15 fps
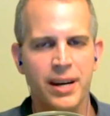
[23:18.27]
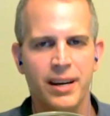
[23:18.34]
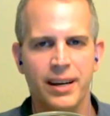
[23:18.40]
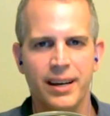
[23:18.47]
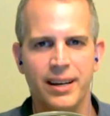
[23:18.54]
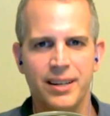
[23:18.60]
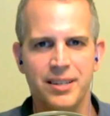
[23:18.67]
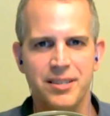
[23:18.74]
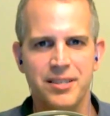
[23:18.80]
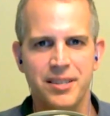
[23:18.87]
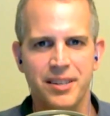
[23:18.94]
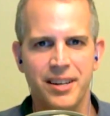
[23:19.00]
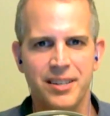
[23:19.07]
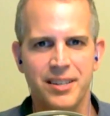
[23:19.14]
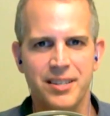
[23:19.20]

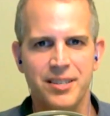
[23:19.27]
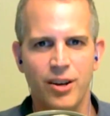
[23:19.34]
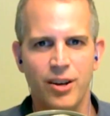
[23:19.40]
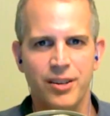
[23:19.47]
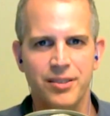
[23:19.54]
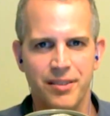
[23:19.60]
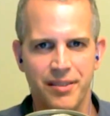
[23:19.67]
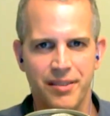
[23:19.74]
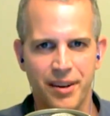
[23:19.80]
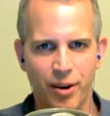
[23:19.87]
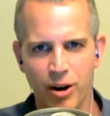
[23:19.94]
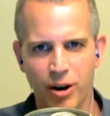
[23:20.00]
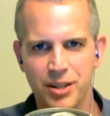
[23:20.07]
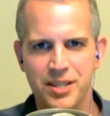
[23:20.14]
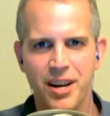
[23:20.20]
is there
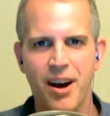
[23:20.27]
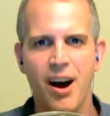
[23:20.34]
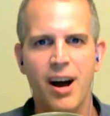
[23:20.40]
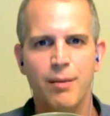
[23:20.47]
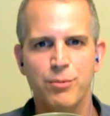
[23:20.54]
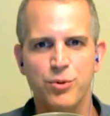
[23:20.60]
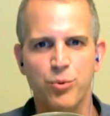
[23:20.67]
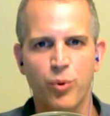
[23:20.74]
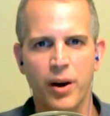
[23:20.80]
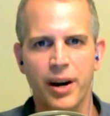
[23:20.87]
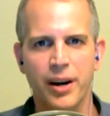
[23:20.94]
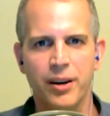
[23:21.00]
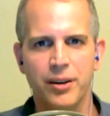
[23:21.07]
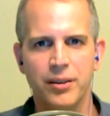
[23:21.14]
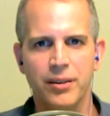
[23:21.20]
are times
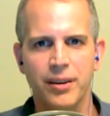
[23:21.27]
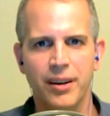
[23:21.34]
where